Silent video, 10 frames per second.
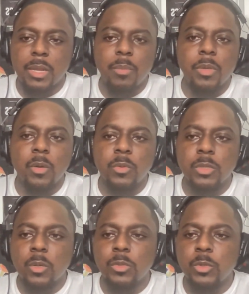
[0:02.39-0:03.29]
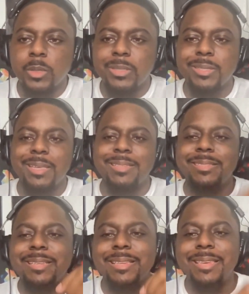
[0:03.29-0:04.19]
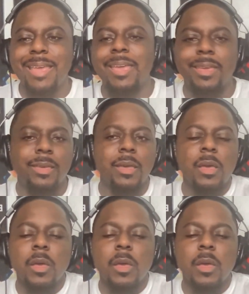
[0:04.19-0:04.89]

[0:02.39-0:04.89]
And I'm your host, Coach Chris, and today